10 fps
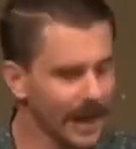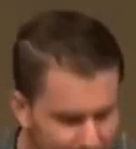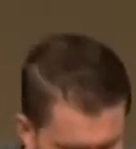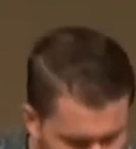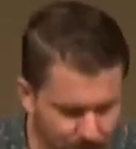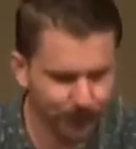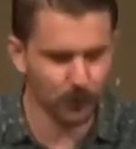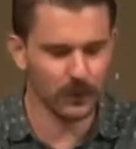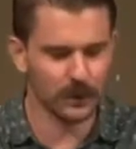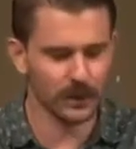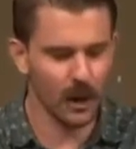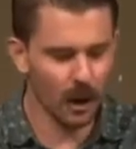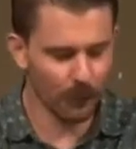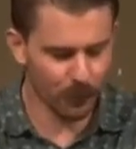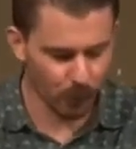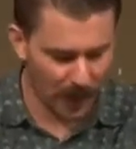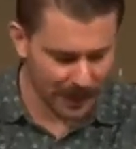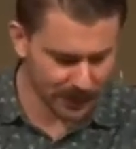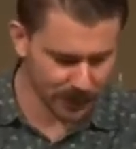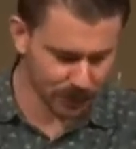into the fullness of
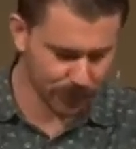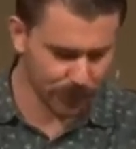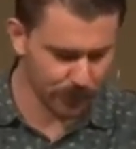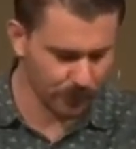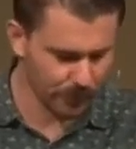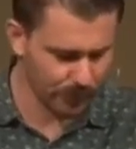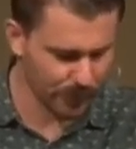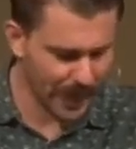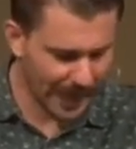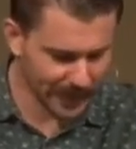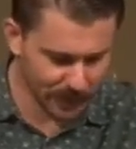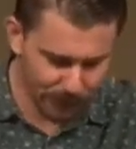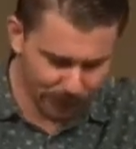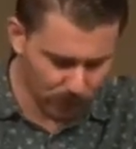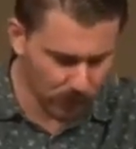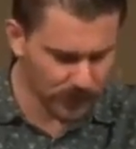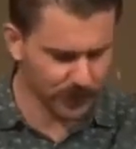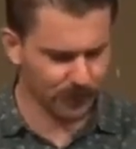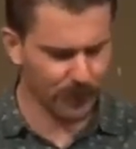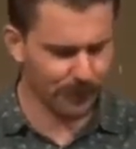grace and truth. He's the
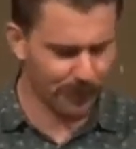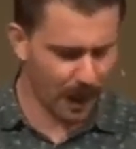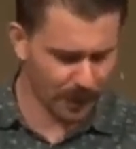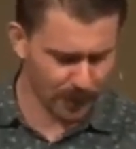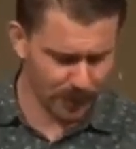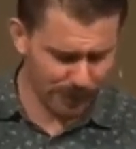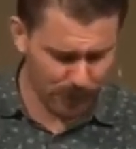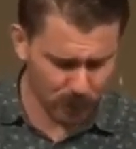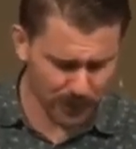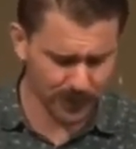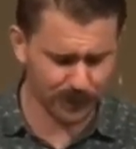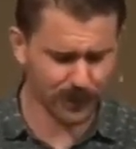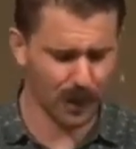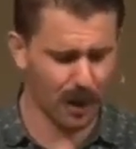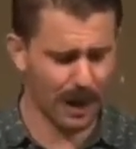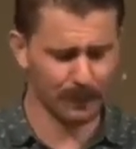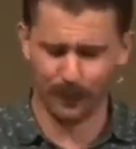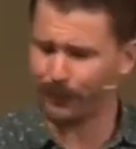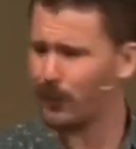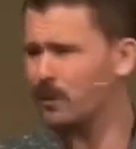fullness of the Father, the fullness of time,
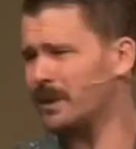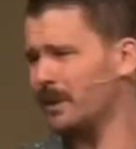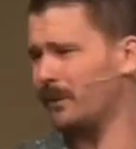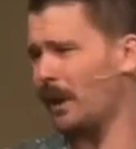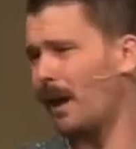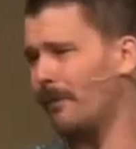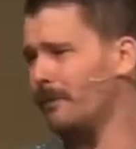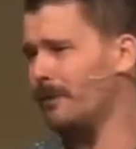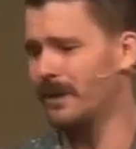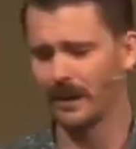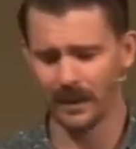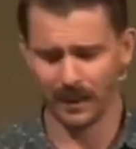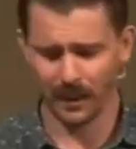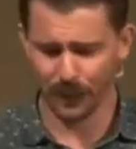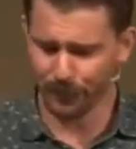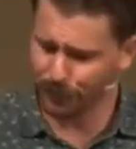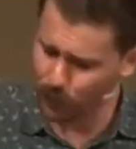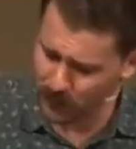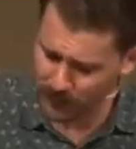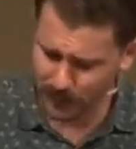the fullness of love the
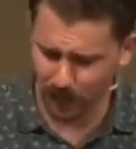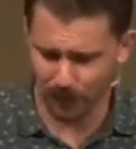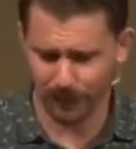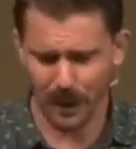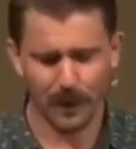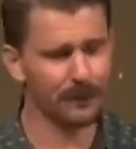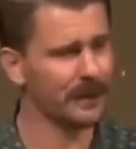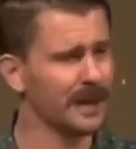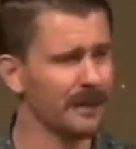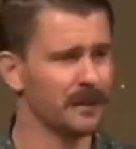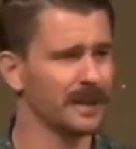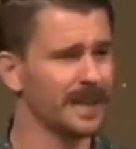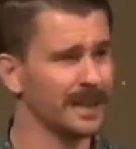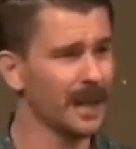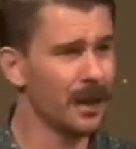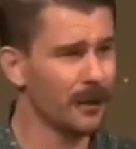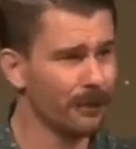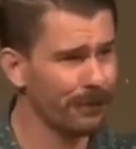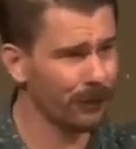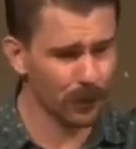fullness of forgiveness. He's the
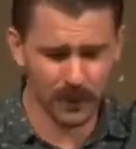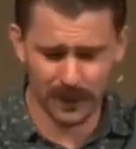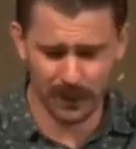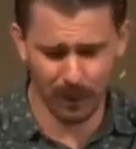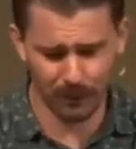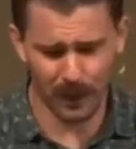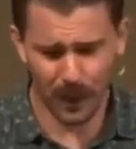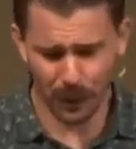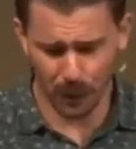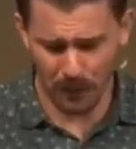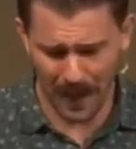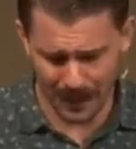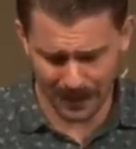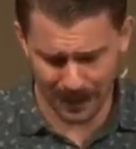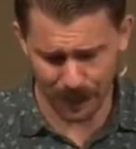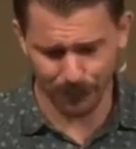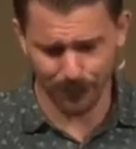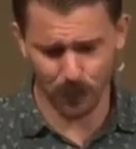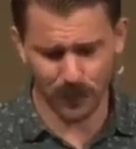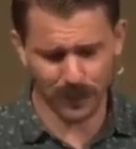fullness of humanity, the
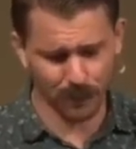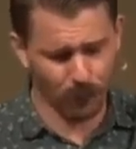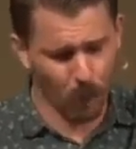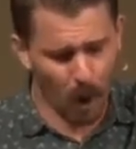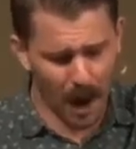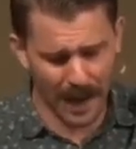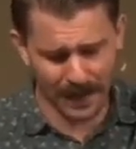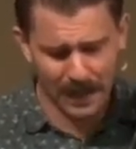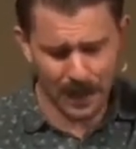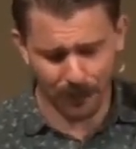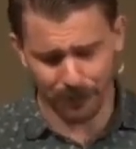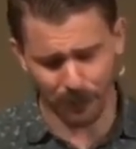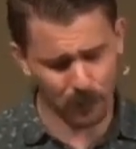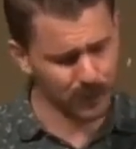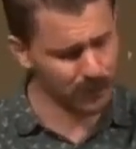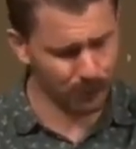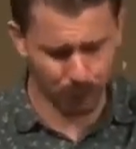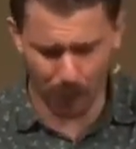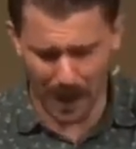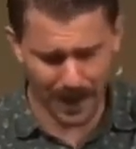fullness of wine, the fullness
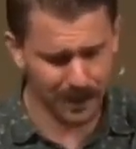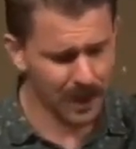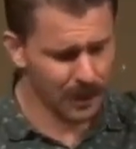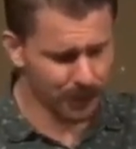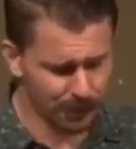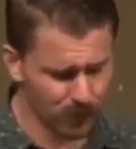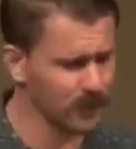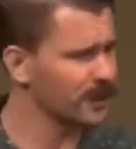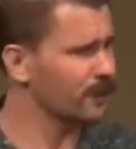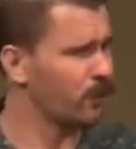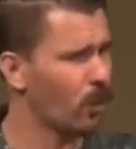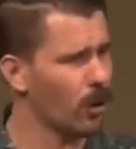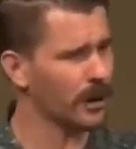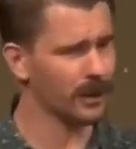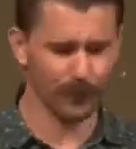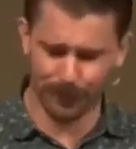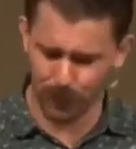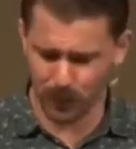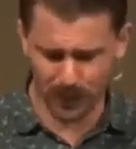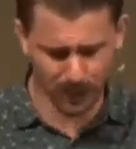of bread, the fullness of water, the
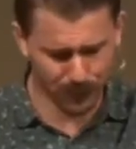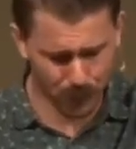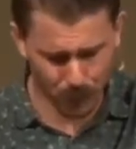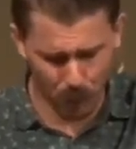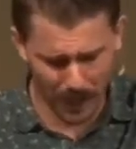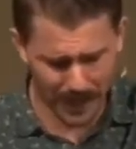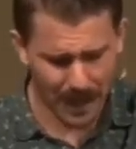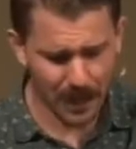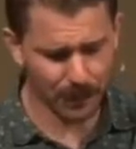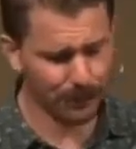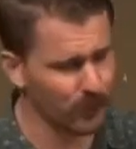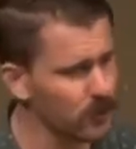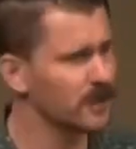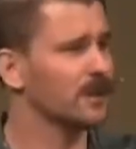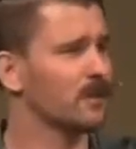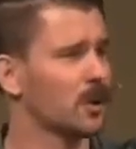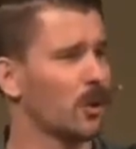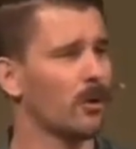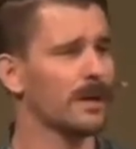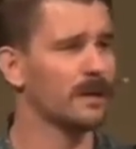fullness of joy, the fullness of
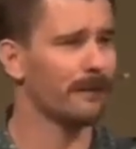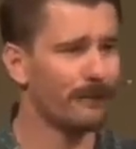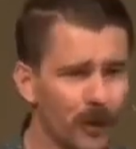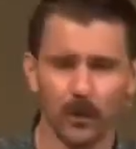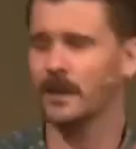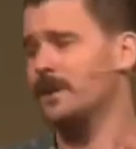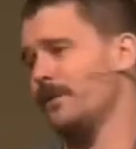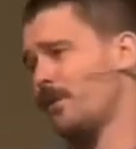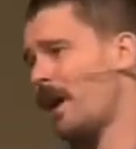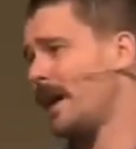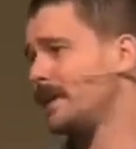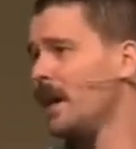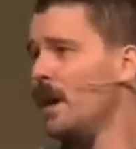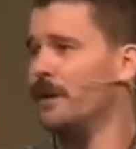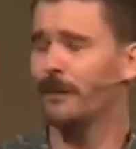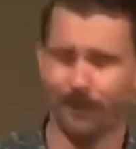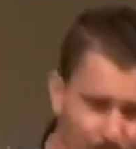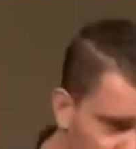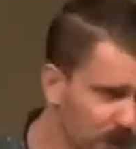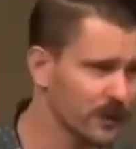glory, the fullness of grace, the
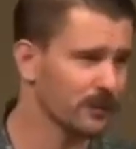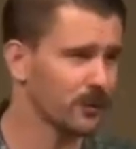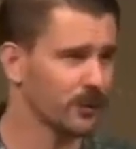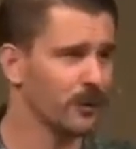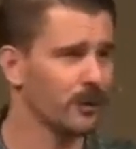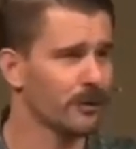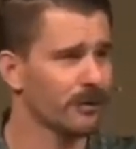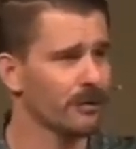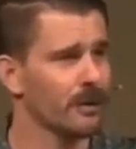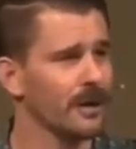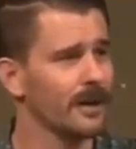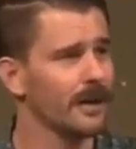fullness of truth.